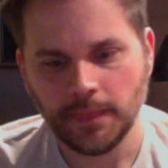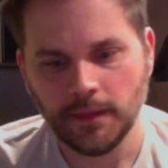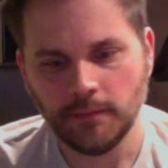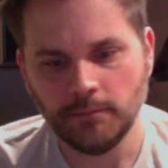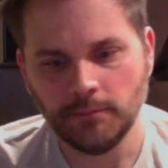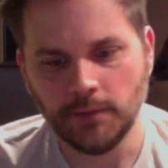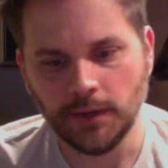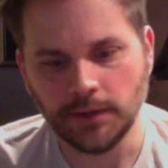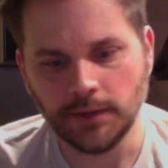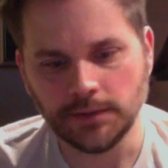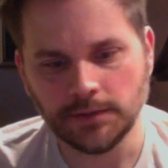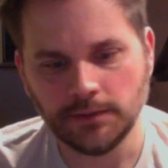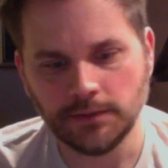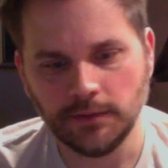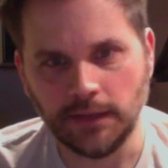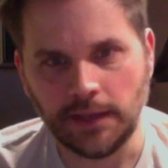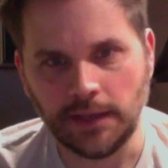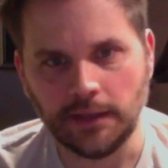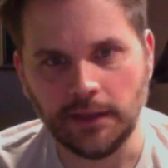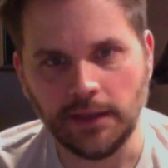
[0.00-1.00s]
but
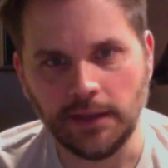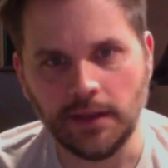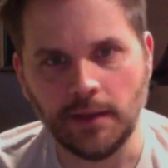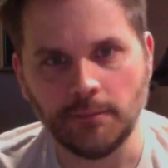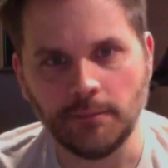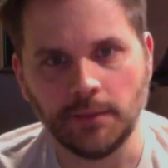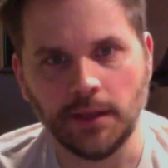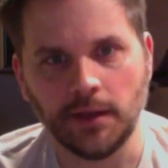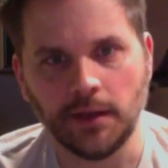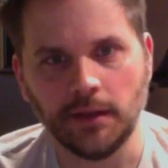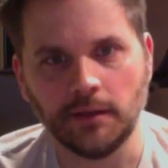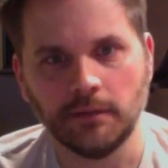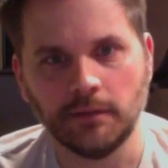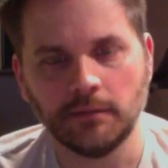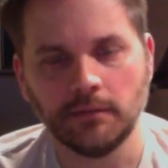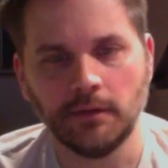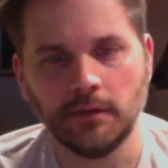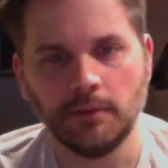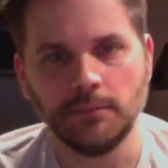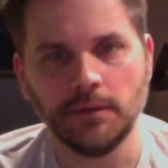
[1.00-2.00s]
lately I'm getting
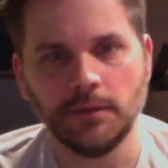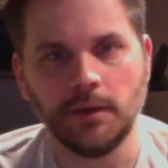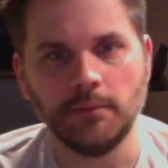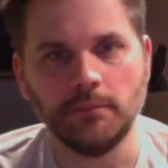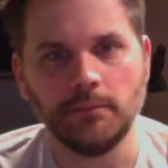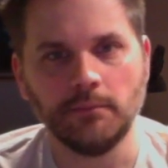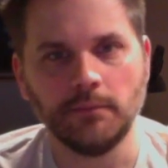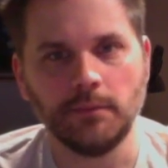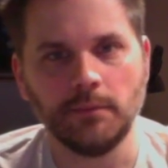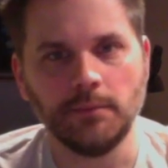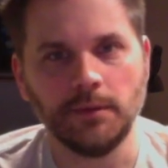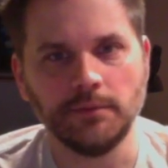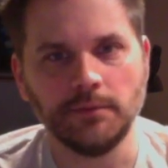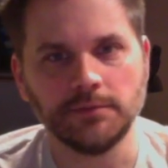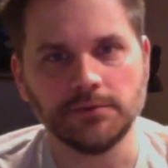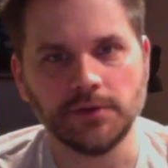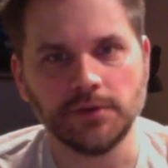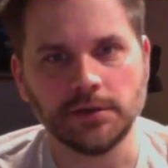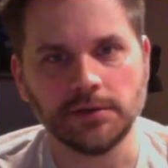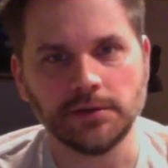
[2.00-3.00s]
I'm, I'm a bit
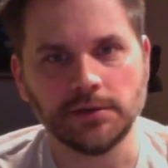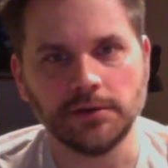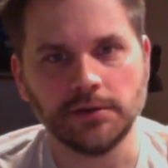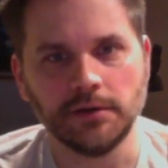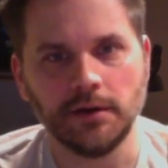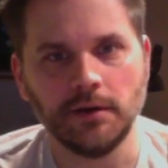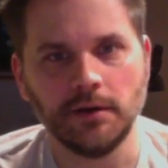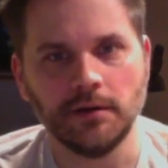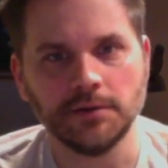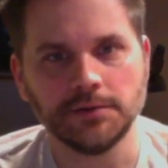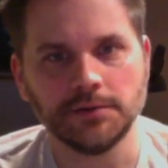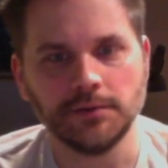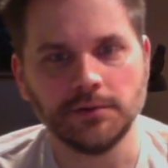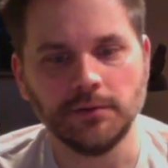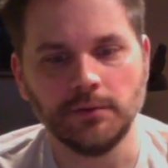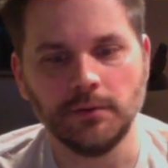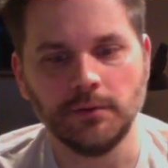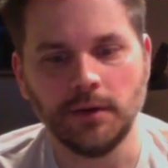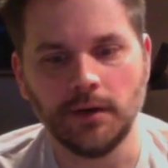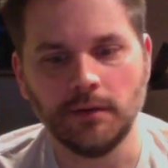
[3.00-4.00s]
stricter and
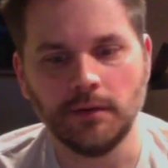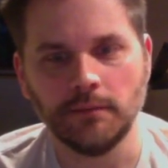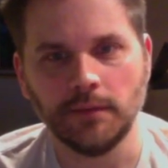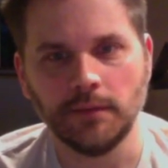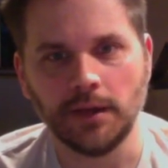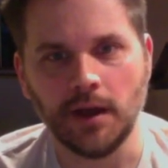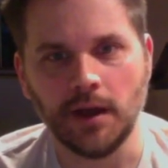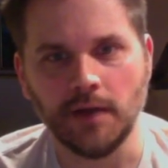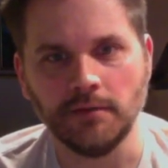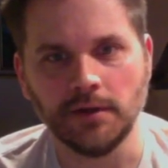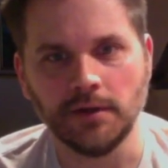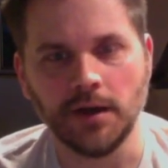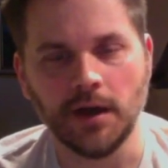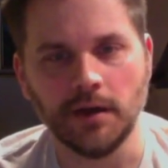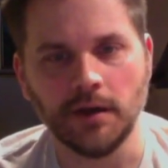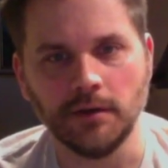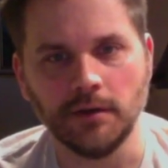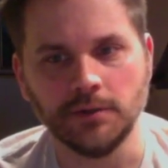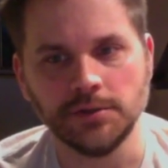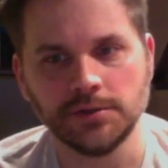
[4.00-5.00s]
also uh, like
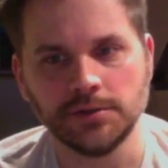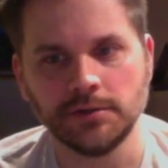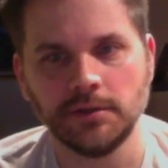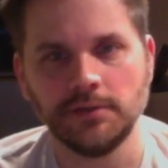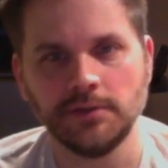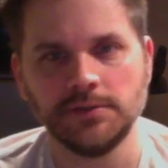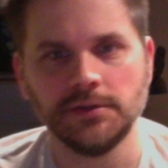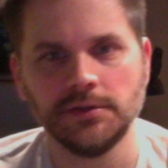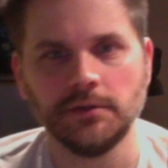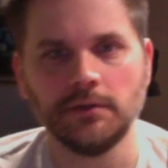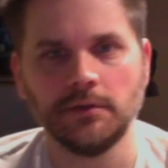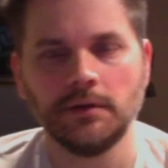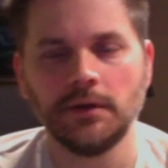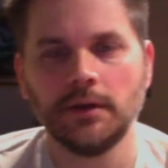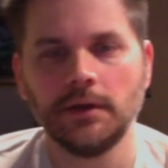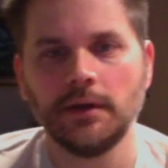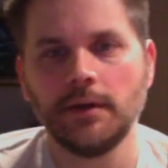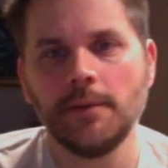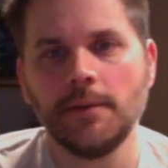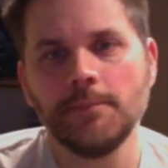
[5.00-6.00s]
avocado just until
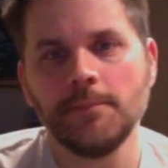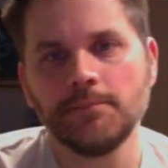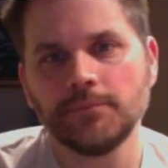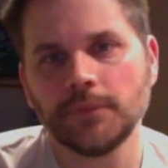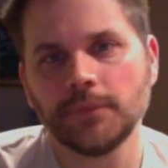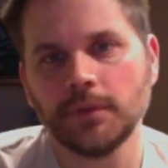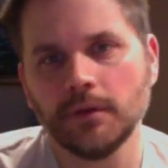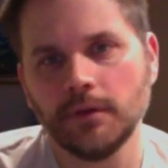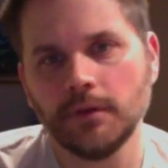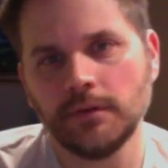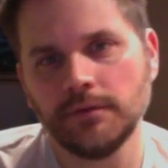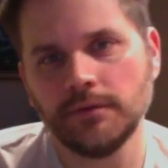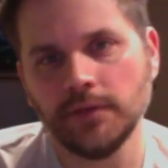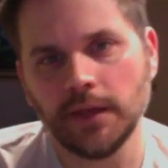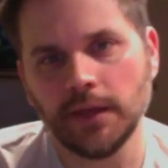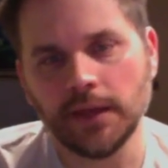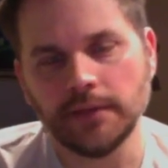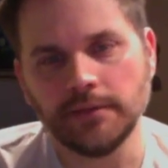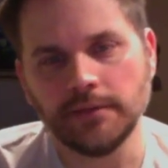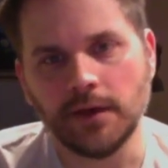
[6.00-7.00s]
until I
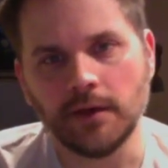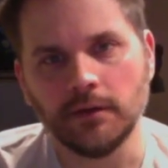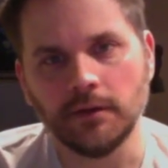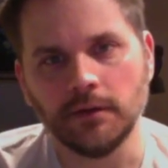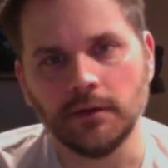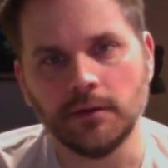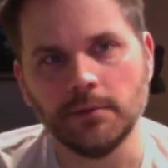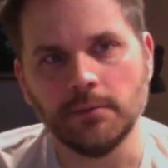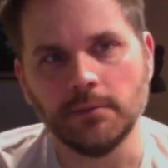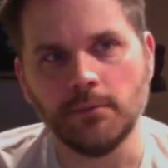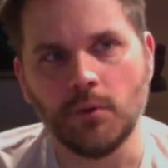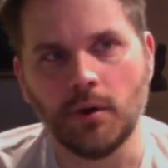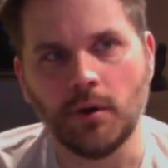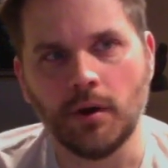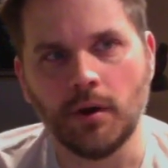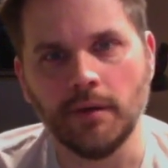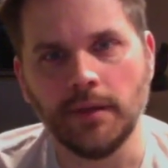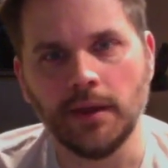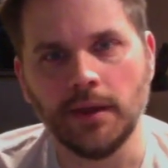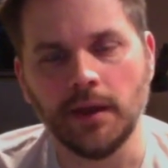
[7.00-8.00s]
get down a little bit more
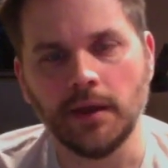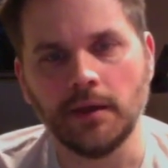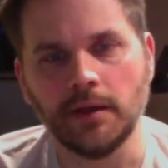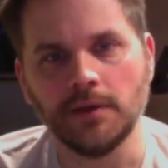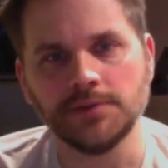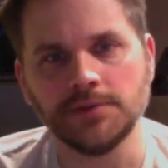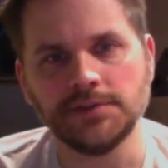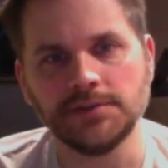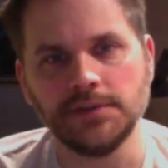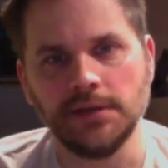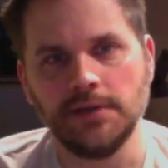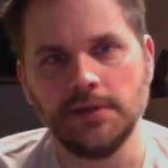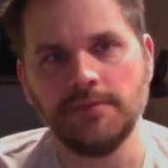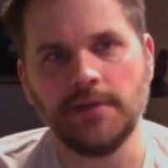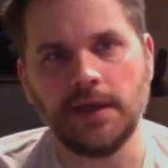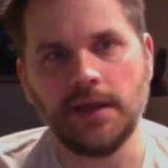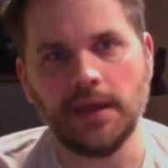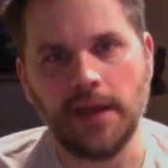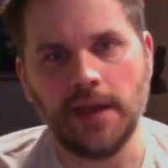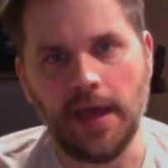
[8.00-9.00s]
and then I'll see if I
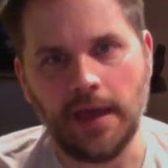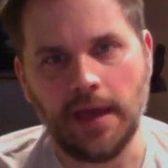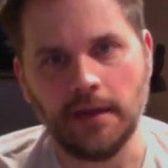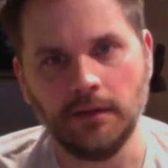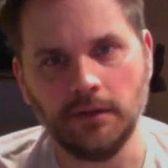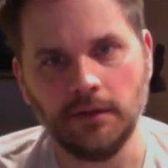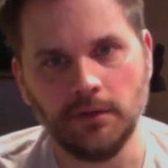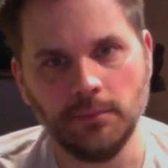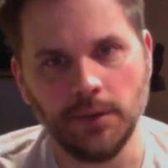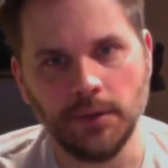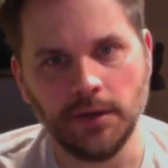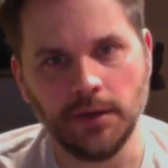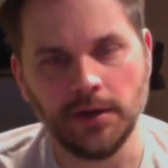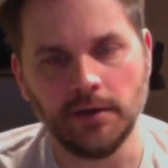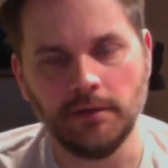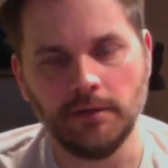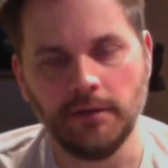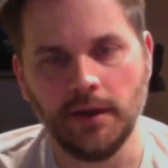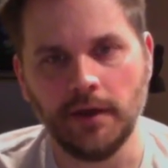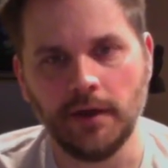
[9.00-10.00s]
can add a little bit here
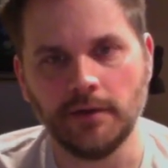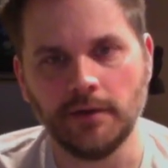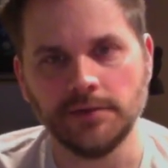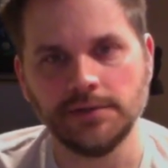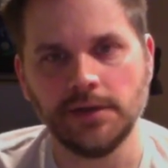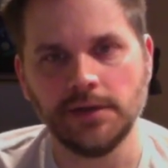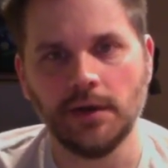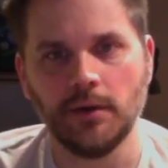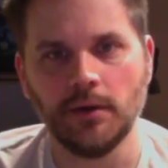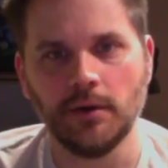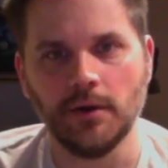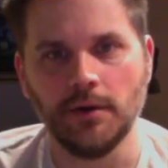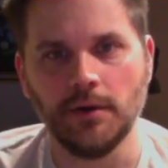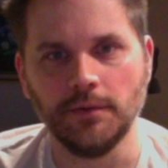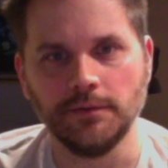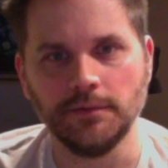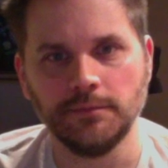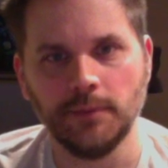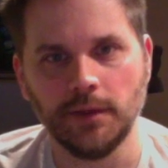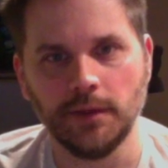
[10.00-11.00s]
and there and see how it
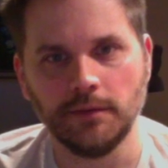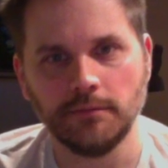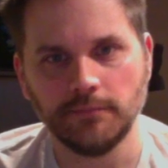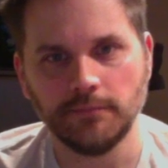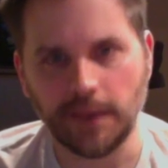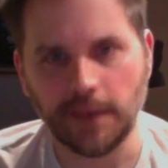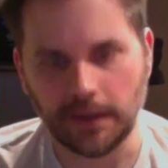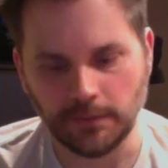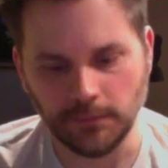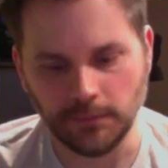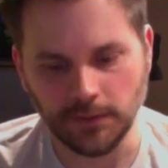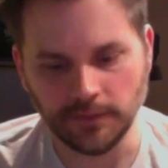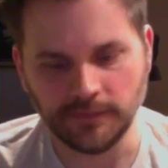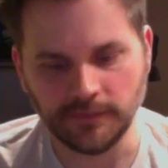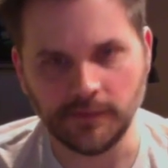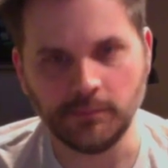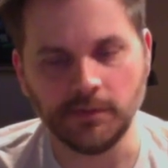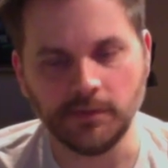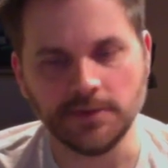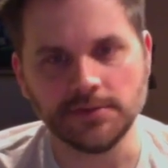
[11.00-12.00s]
goes but that can be a
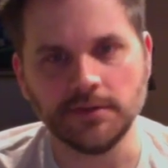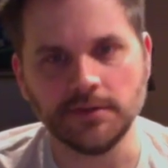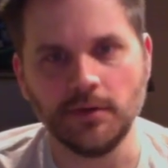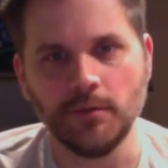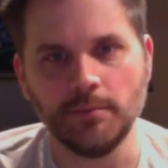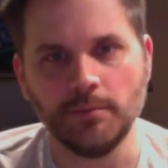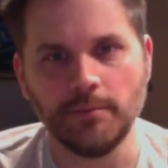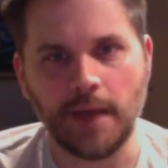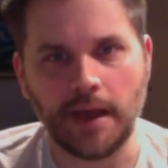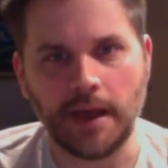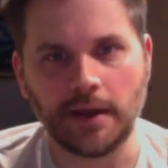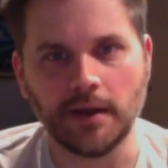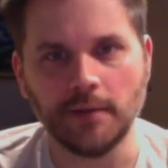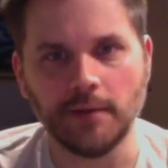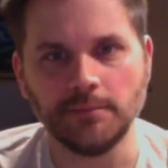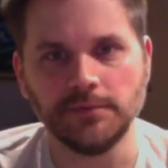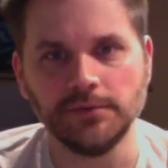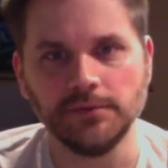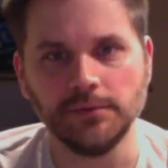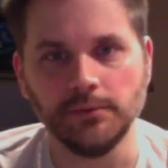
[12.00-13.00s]
slippery slope back
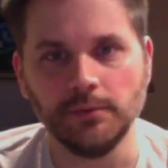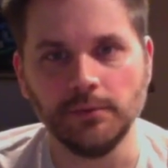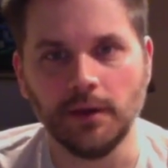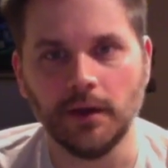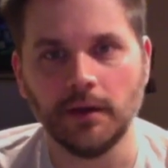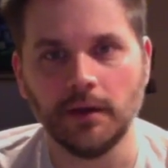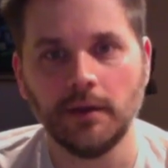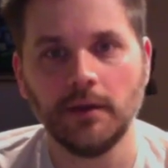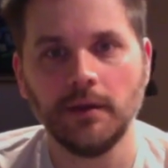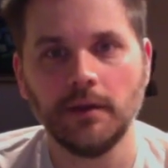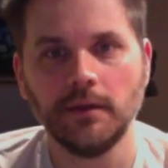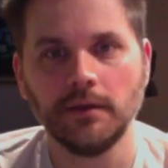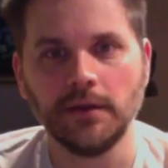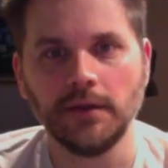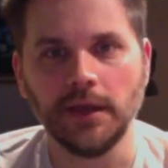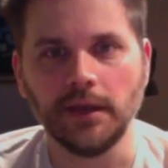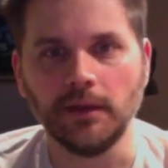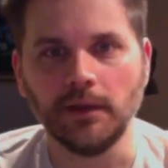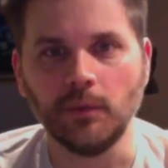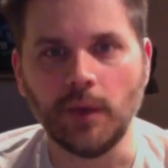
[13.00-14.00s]
up to uh,
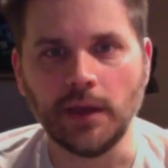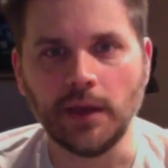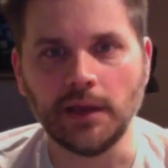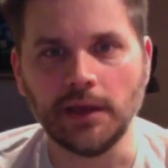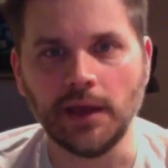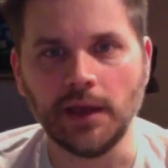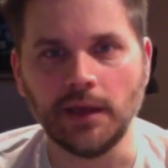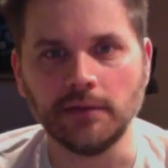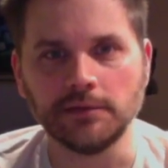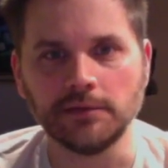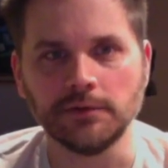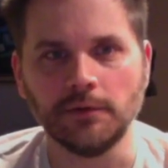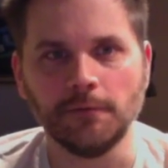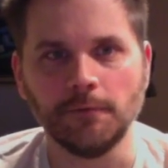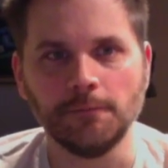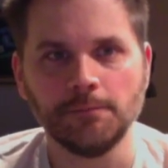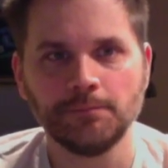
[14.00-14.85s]
gaining weight again so